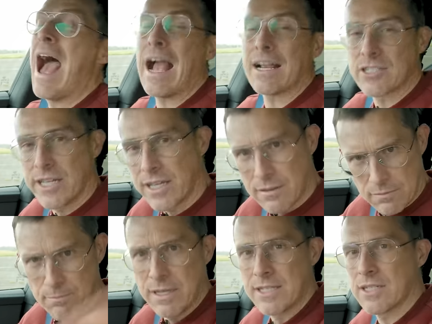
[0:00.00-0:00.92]
Actually,
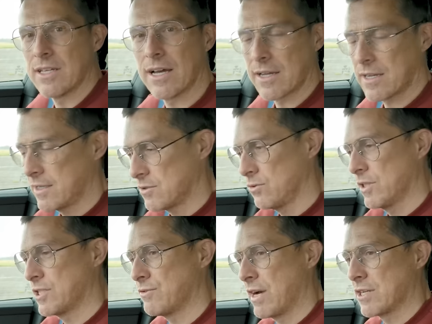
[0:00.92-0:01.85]
please do that because all
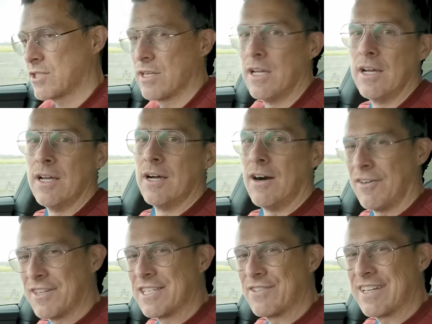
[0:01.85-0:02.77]
interaction
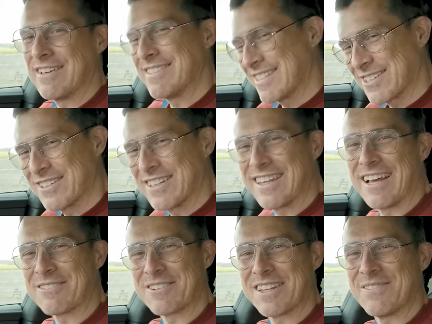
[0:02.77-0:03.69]
on these videos is good in the
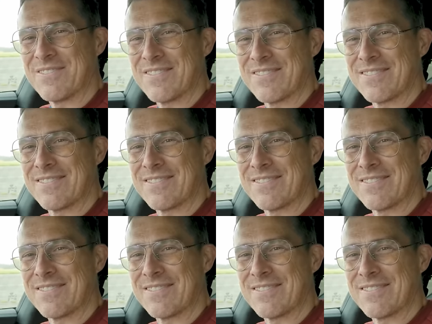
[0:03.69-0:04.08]
algorithm.